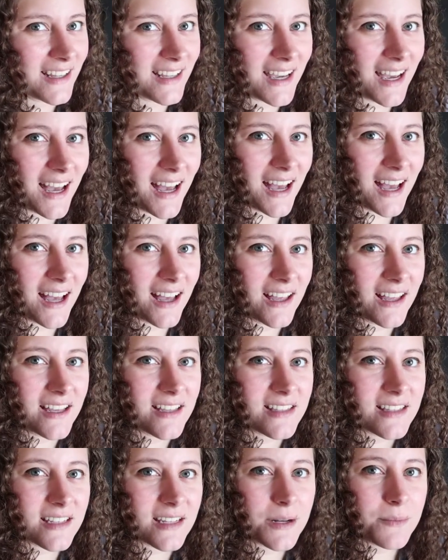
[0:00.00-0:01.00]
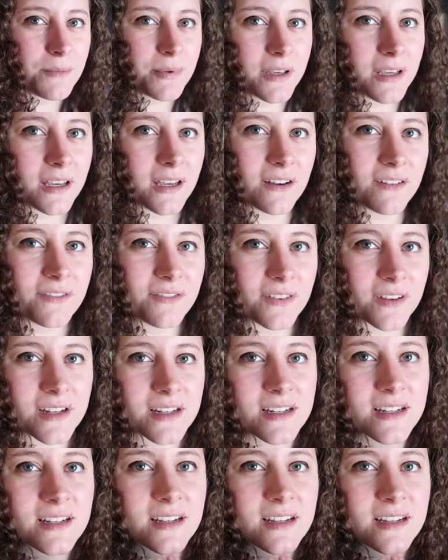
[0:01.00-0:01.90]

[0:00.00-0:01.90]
yeah, it's gonna be a fun